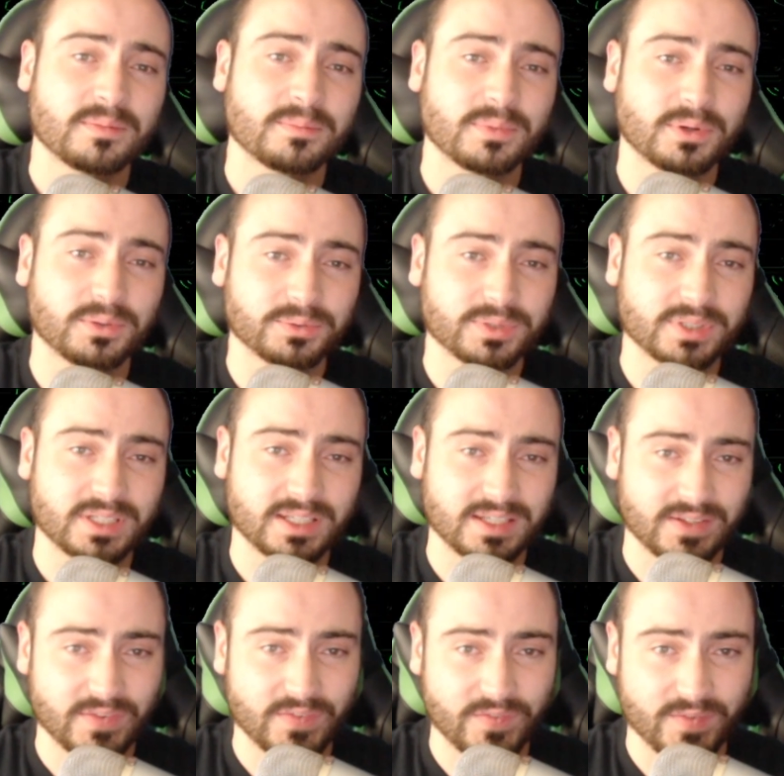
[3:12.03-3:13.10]
but only
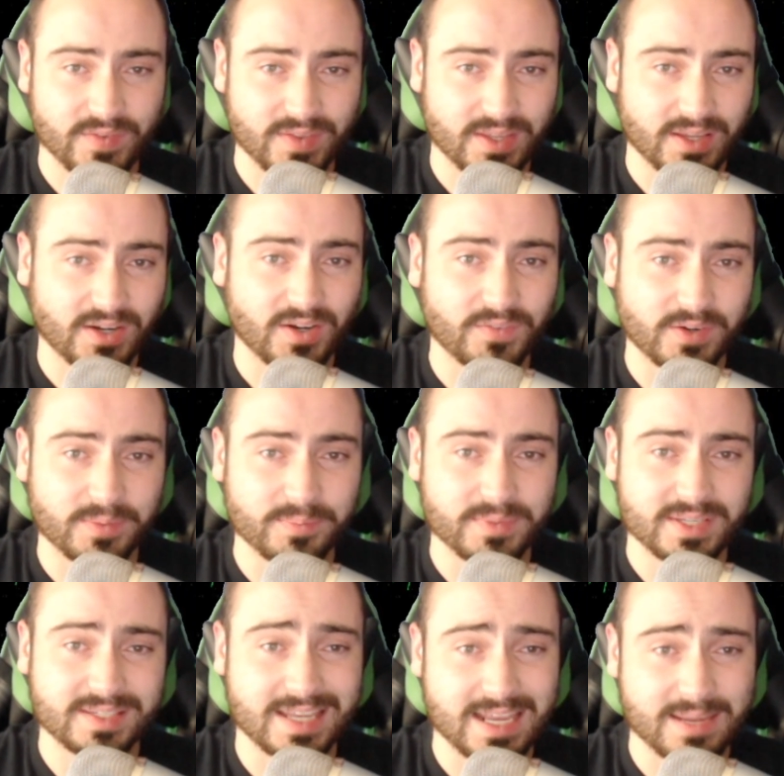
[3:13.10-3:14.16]
if they are from the
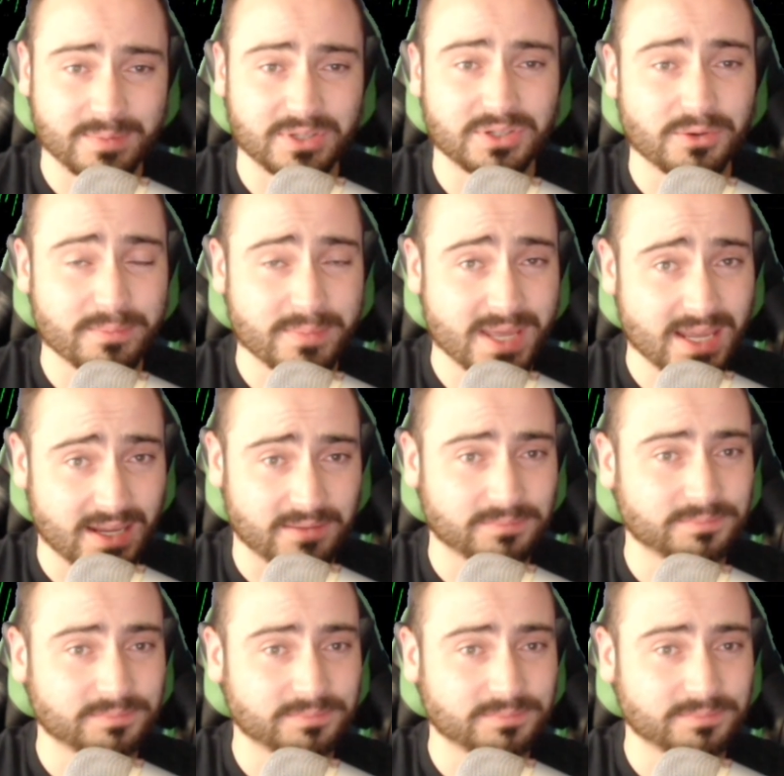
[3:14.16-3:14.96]
same domain.